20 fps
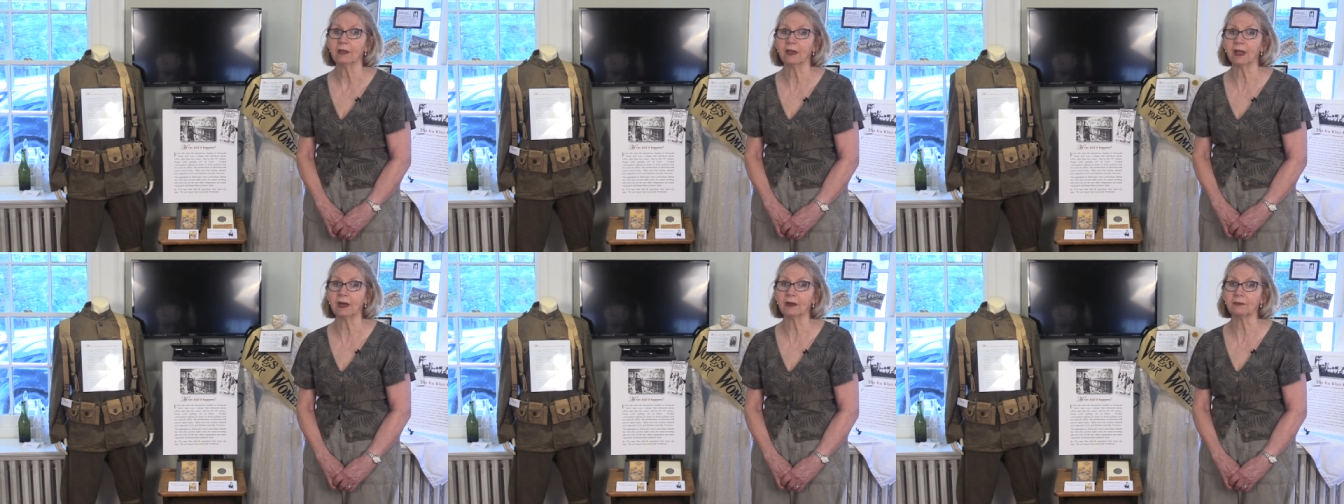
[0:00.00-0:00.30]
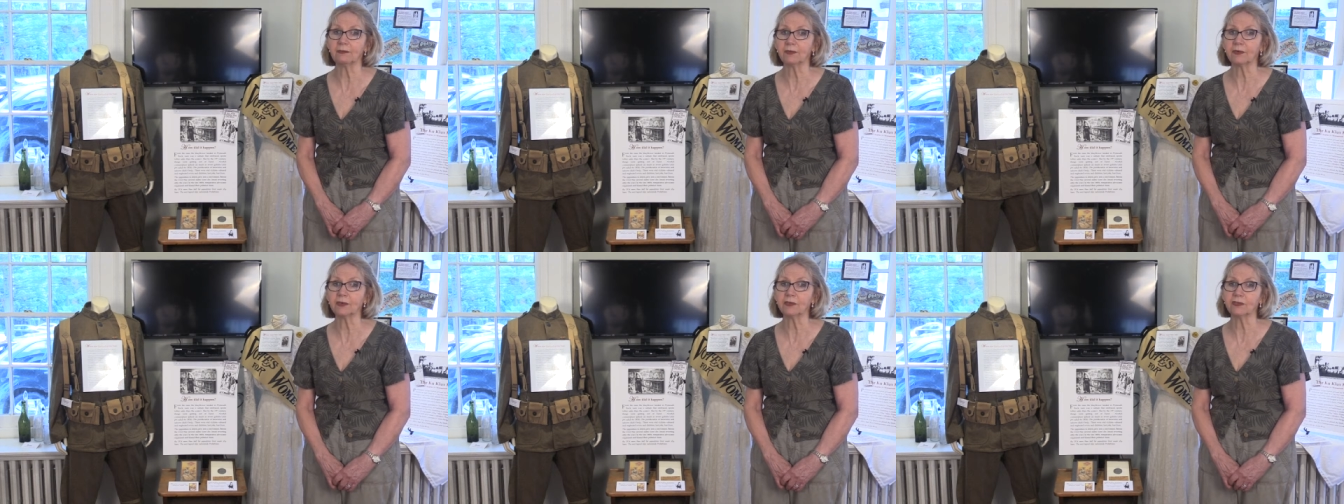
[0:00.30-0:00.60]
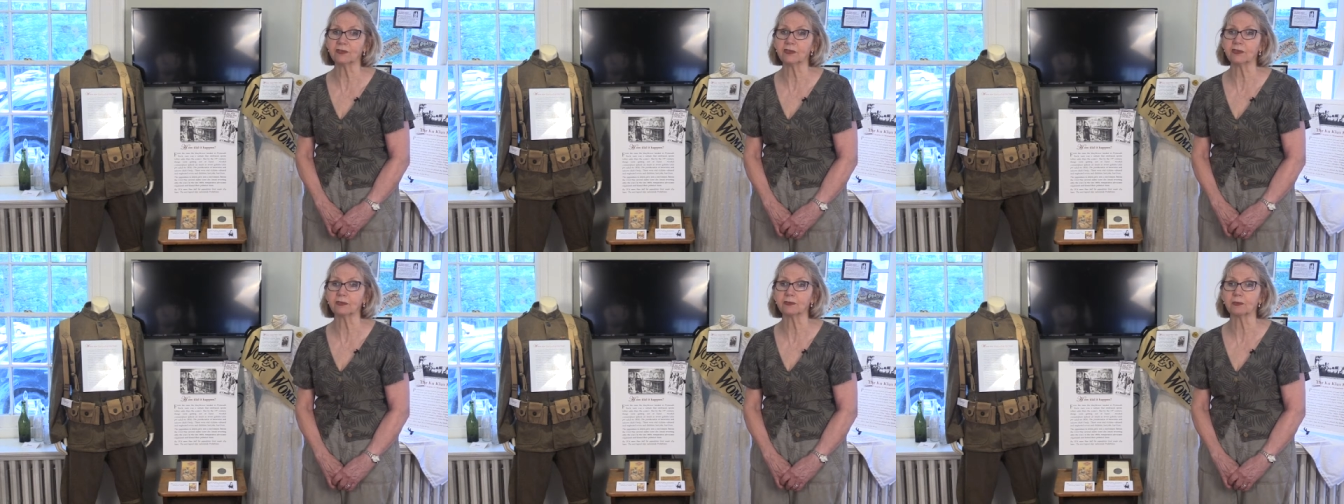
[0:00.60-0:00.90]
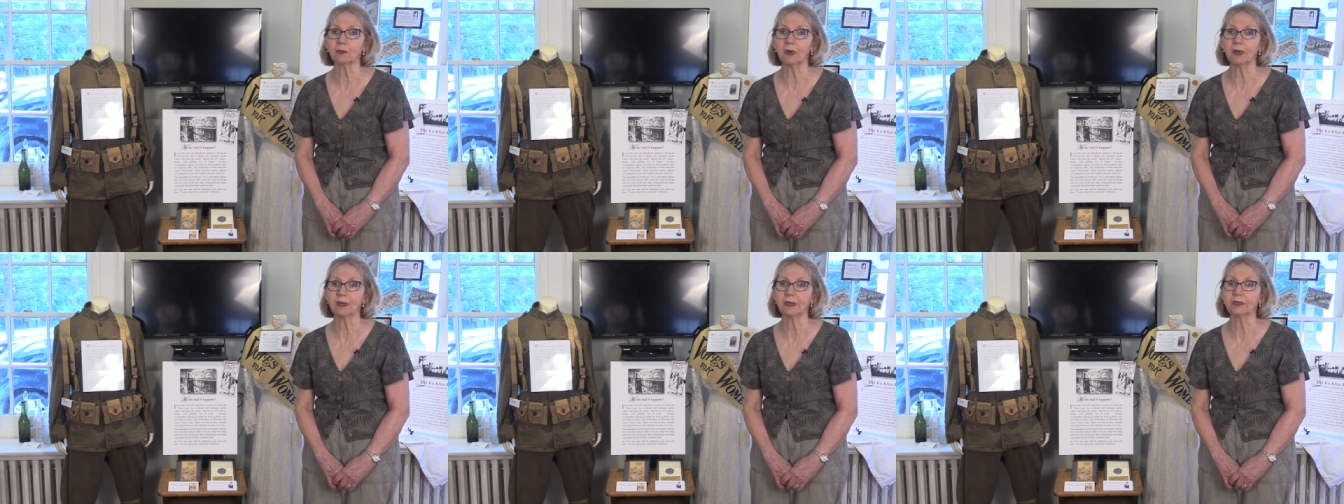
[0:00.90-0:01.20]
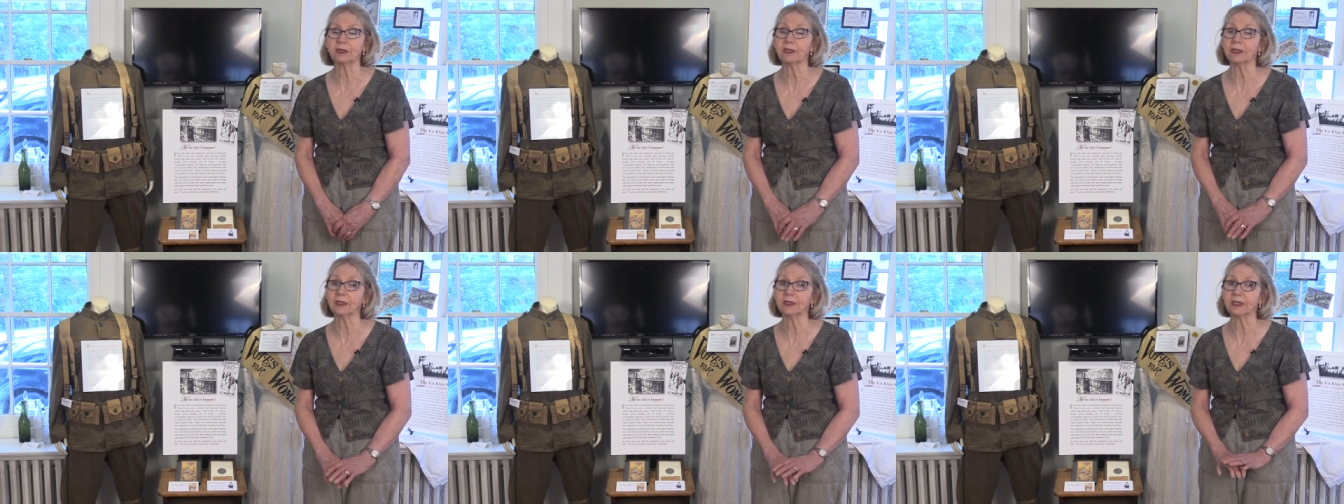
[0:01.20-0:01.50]
that at first just
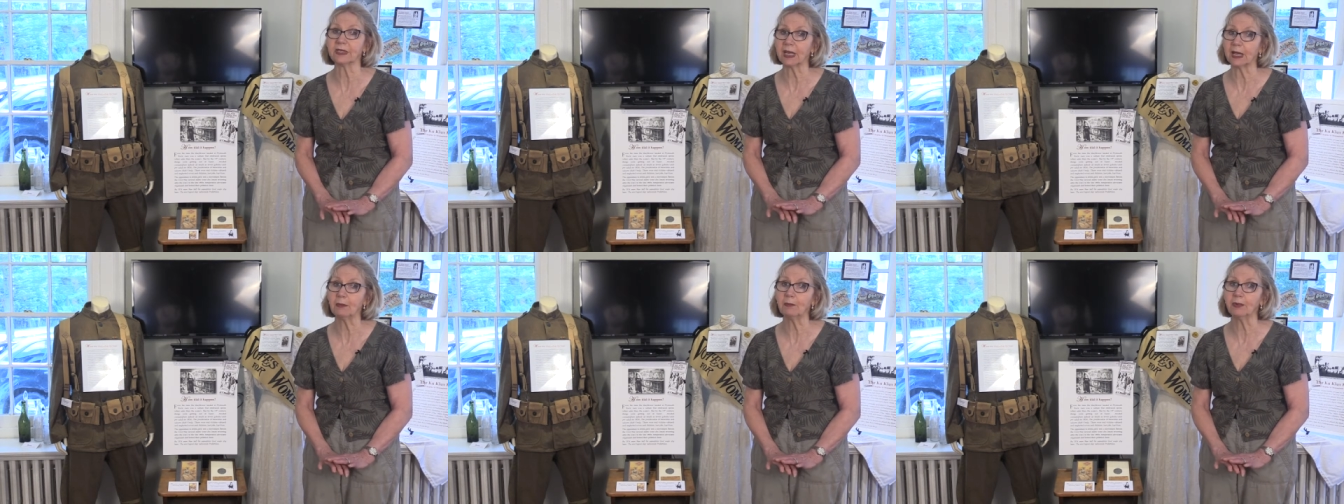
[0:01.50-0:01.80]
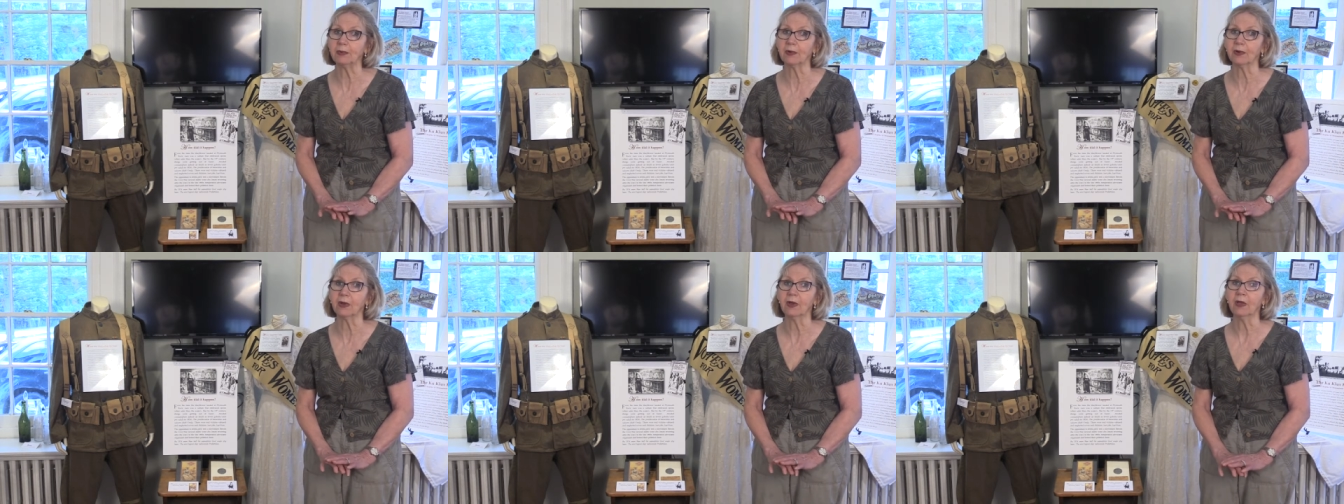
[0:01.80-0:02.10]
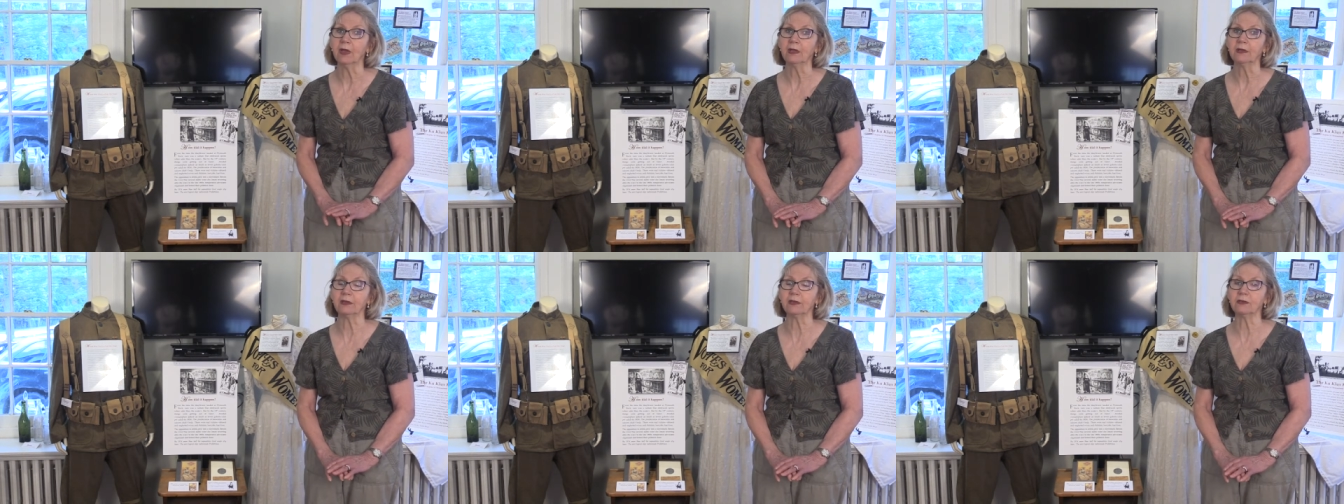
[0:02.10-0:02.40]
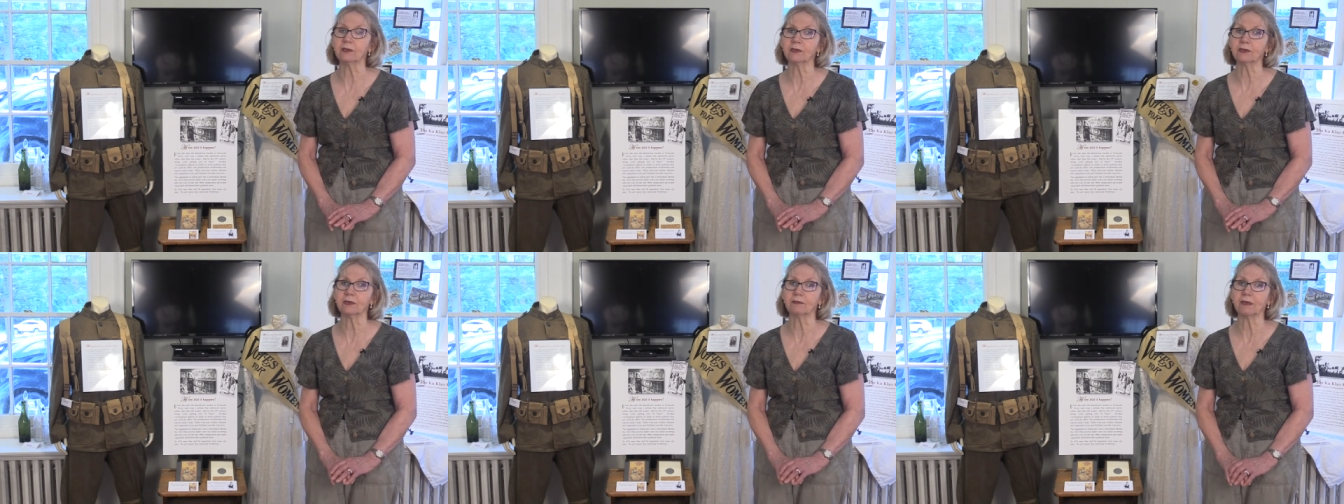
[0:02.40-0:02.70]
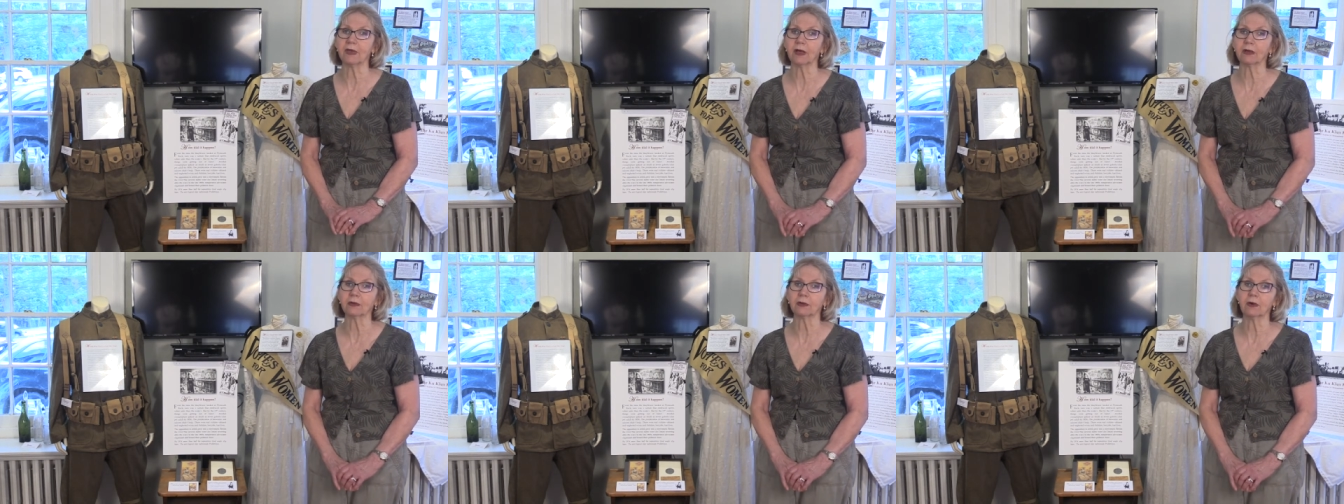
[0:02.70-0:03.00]
wanted to temper the use
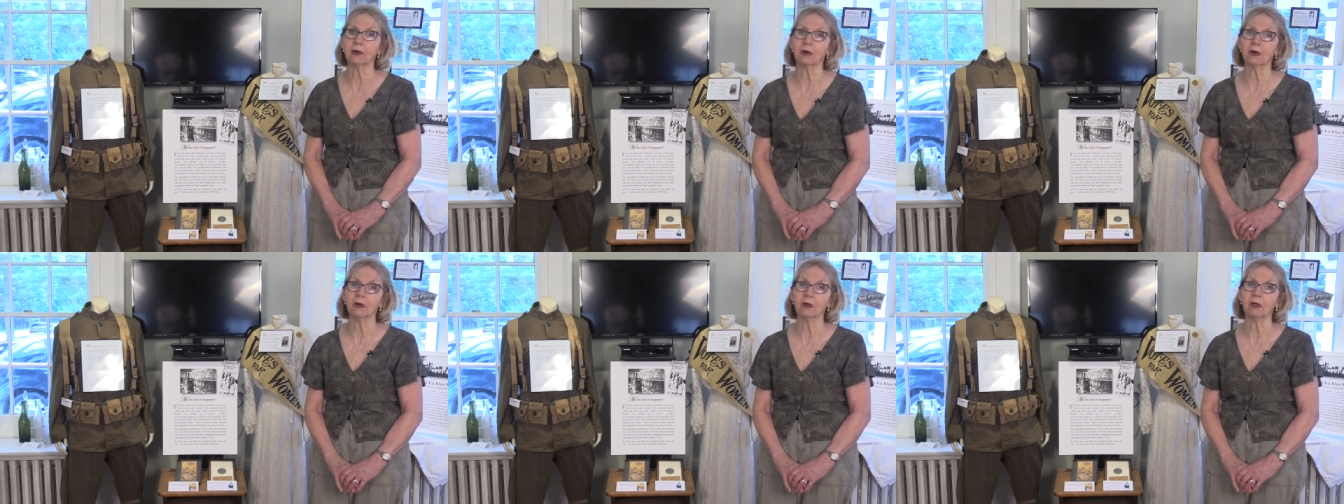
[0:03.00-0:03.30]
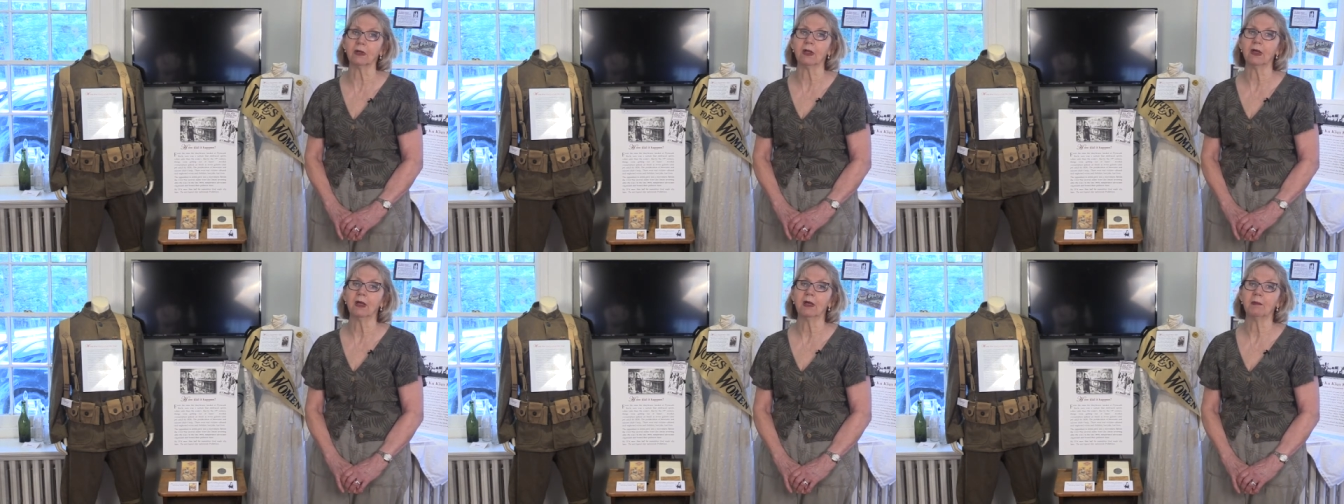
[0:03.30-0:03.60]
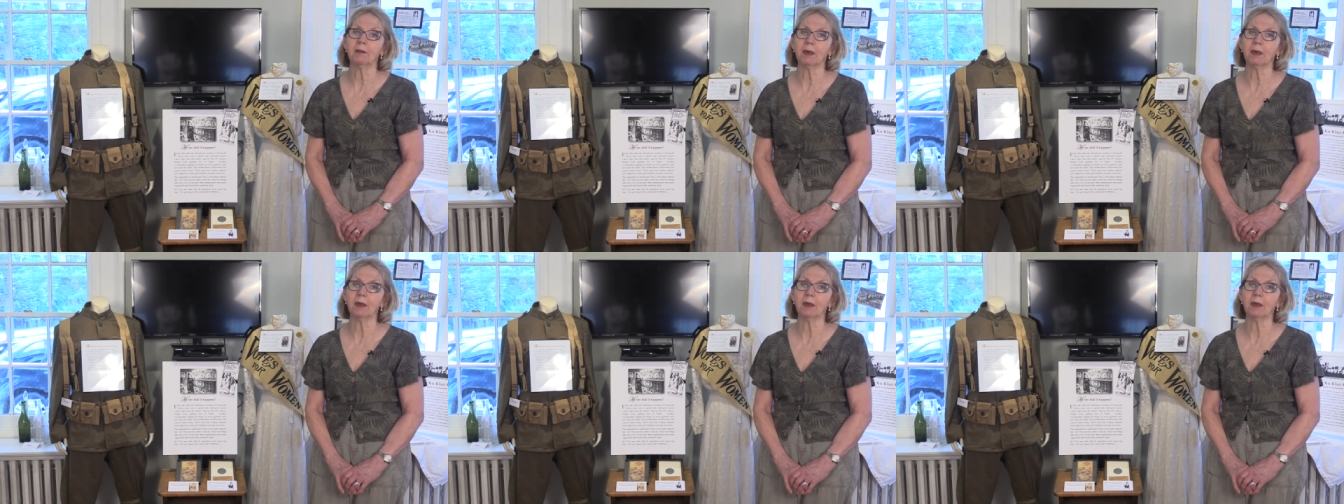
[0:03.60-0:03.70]
of alcohol,